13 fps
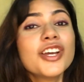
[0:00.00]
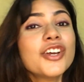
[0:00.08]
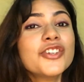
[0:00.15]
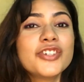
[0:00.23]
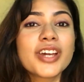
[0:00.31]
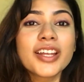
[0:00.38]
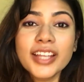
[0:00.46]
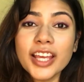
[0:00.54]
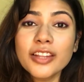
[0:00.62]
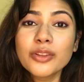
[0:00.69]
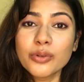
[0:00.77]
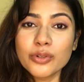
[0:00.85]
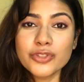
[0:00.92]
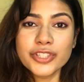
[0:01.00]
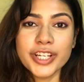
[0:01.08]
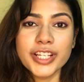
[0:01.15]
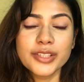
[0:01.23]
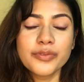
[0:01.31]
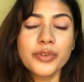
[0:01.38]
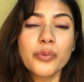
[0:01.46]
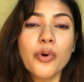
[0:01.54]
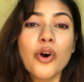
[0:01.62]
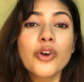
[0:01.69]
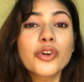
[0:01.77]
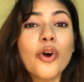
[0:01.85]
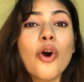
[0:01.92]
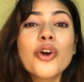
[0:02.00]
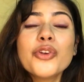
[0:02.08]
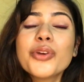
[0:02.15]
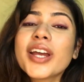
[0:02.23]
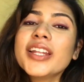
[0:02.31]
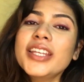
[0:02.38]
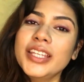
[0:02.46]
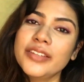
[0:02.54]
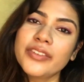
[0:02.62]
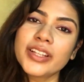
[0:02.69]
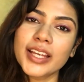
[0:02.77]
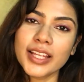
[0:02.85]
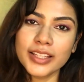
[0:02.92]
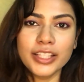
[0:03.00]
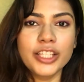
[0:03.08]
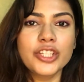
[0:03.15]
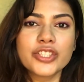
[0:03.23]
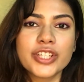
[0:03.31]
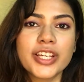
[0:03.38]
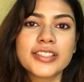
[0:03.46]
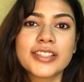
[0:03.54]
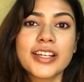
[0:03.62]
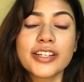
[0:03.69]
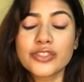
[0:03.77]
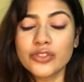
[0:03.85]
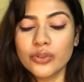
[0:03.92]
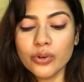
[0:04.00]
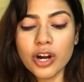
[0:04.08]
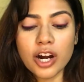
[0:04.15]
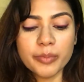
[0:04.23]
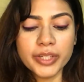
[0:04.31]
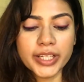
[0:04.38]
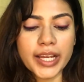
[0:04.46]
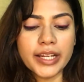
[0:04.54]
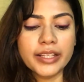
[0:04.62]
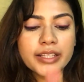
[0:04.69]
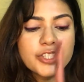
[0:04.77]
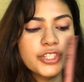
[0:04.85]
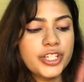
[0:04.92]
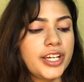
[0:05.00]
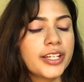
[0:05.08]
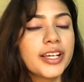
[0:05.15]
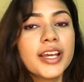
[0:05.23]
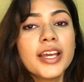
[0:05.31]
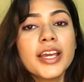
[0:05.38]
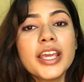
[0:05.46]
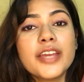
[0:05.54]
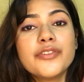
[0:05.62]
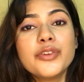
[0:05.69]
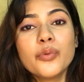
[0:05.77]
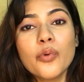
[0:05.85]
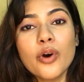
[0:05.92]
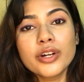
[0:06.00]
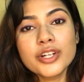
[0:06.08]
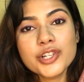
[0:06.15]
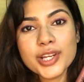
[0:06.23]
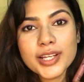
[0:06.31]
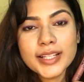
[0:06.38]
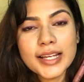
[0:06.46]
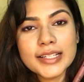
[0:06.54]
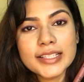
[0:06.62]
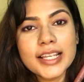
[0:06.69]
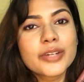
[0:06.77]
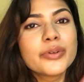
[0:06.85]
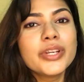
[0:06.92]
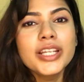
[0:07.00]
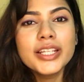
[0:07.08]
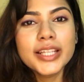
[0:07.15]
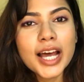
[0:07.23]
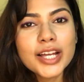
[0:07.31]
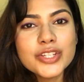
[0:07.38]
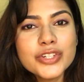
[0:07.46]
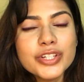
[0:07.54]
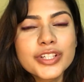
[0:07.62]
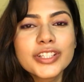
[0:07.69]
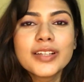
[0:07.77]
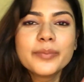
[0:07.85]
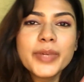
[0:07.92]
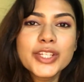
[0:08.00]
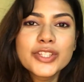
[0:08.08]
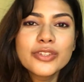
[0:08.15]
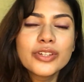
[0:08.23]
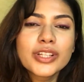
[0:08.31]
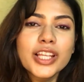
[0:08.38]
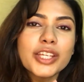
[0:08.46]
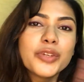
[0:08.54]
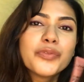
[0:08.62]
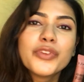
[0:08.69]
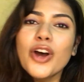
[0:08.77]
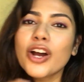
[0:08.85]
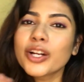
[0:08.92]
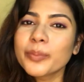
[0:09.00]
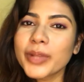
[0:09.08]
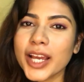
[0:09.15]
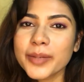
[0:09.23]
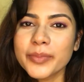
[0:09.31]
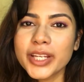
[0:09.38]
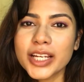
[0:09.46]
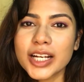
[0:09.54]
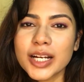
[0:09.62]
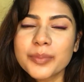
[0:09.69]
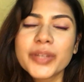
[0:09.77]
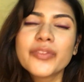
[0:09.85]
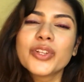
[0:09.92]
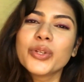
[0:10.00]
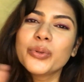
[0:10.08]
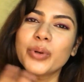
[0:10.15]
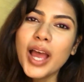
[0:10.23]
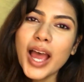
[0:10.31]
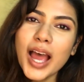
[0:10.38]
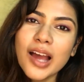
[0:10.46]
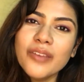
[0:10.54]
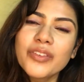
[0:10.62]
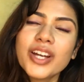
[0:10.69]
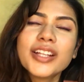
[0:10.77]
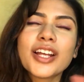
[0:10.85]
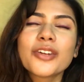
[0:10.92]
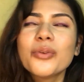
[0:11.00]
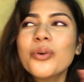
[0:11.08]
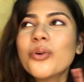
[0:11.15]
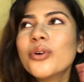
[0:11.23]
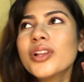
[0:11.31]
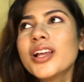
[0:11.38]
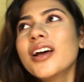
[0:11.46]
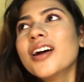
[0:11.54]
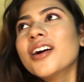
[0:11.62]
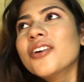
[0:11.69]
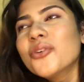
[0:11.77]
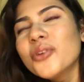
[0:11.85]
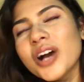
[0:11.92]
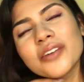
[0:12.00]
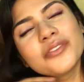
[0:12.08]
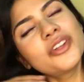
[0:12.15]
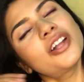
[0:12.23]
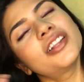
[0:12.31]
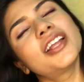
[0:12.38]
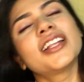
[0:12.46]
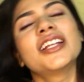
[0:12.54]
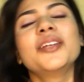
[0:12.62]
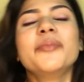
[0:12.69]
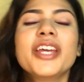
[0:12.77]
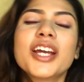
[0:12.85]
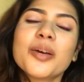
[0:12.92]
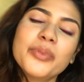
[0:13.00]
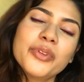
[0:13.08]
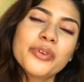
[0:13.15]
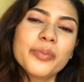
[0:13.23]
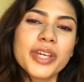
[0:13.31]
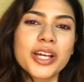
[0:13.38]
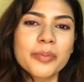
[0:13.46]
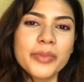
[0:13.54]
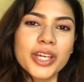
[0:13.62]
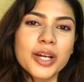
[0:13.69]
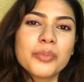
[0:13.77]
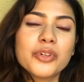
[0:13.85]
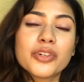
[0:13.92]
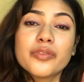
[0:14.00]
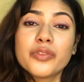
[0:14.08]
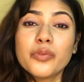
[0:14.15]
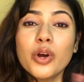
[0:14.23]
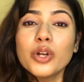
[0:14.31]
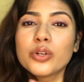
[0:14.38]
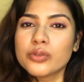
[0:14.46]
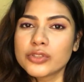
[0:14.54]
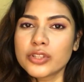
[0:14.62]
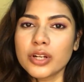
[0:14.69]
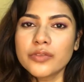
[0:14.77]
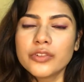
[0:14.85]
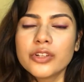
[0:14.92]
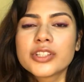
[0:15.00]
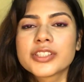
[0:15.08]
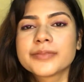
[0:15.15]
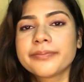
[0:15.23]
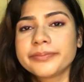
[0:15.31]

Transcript: So you can get those shades if you want, or you can even get these shades. There is no harm in getting this shade. If you want a shade that is like really natural and makes you look like you've not applied makeup, even though you have that whole I have not done any makeup, no makeup makeup look, if you want those sort of looks,